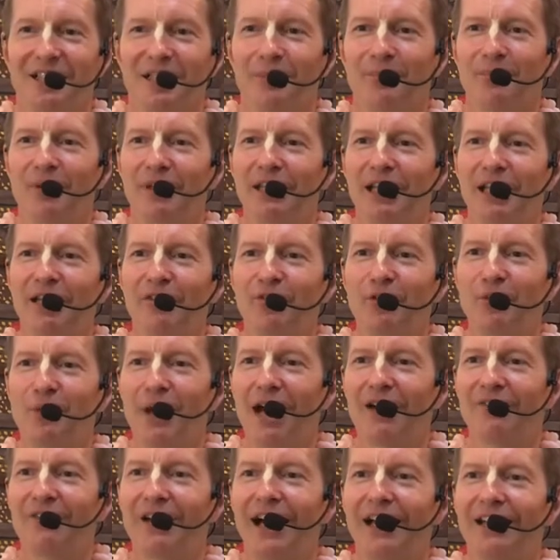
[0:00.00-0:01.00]
But if you
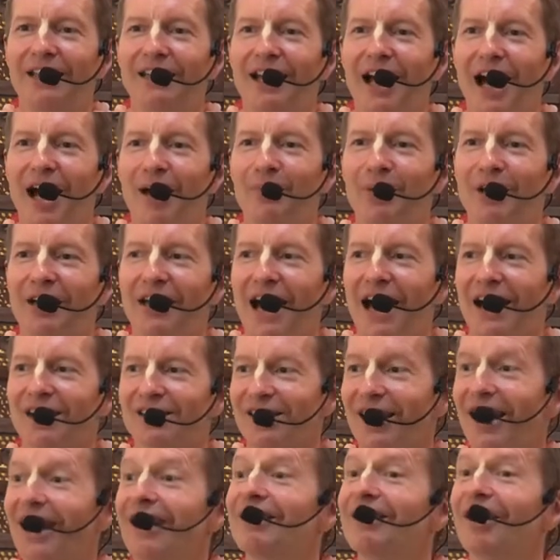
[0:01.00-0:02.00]
have
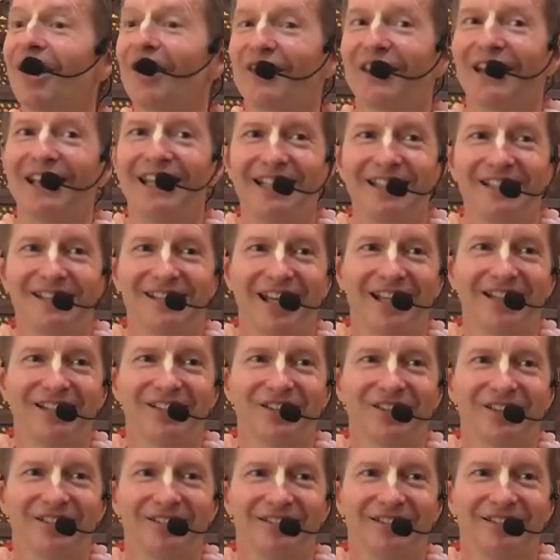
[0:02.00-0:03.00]
anyabilas, another
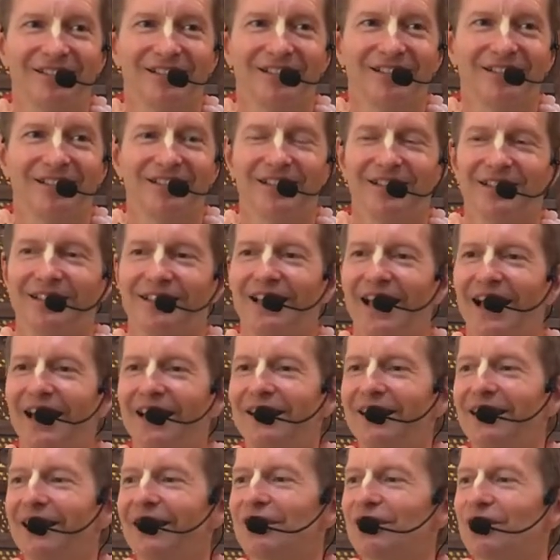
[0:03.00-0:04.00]
intention,
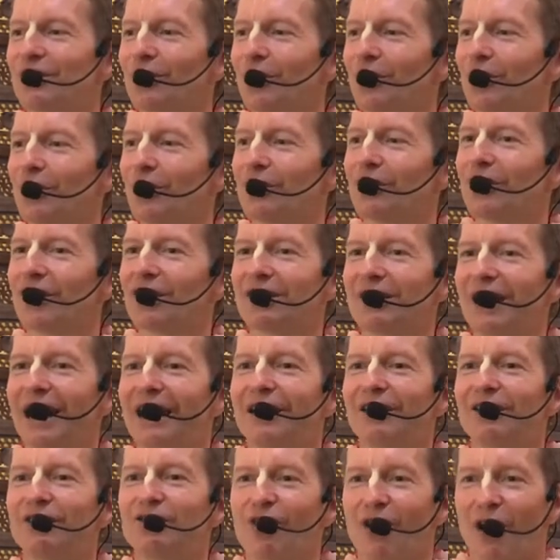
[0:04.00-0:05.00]
then it's all just
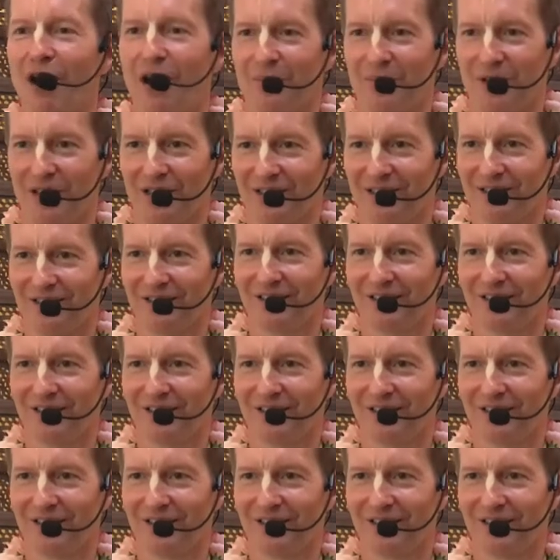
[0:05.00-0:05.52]
like a drama.